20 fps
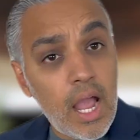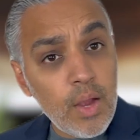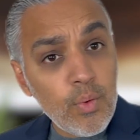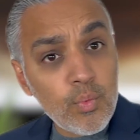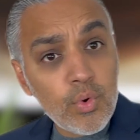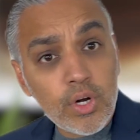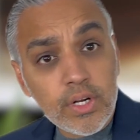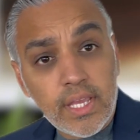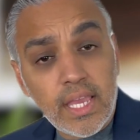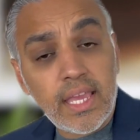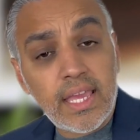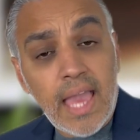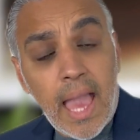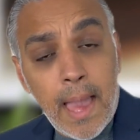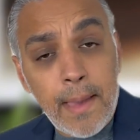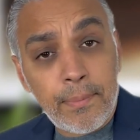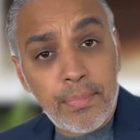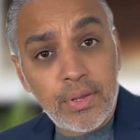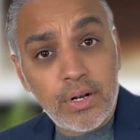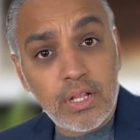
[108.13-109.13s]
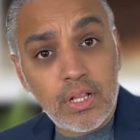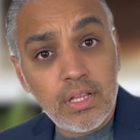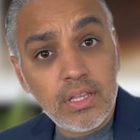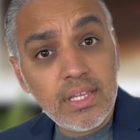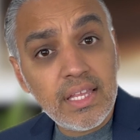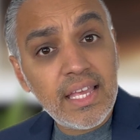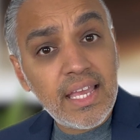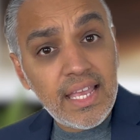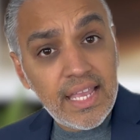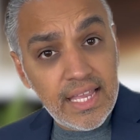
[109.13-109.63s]
working capital
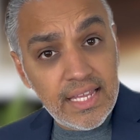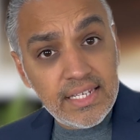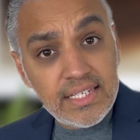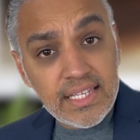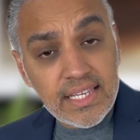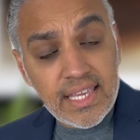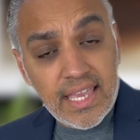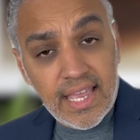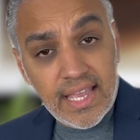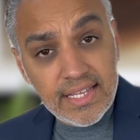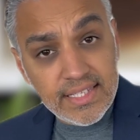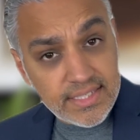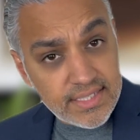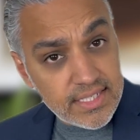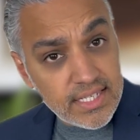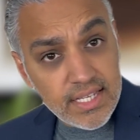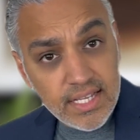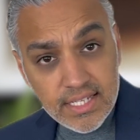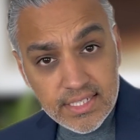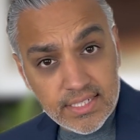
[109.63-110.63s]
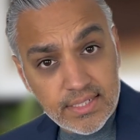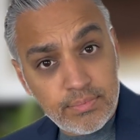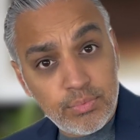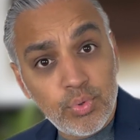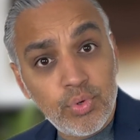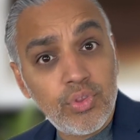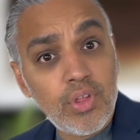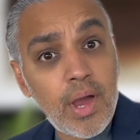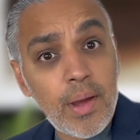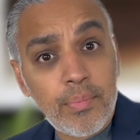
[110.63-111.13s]
indicates a
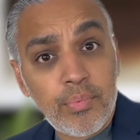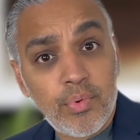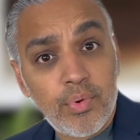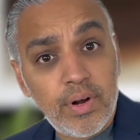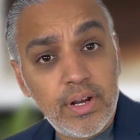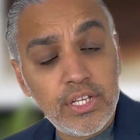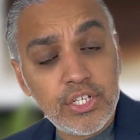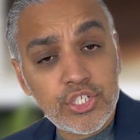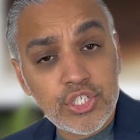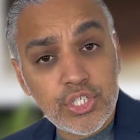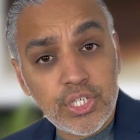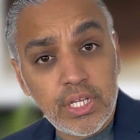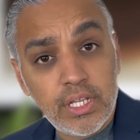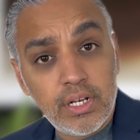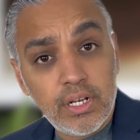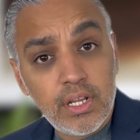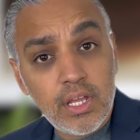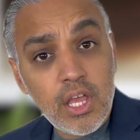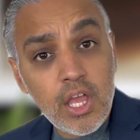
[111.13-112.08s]
smooth operation.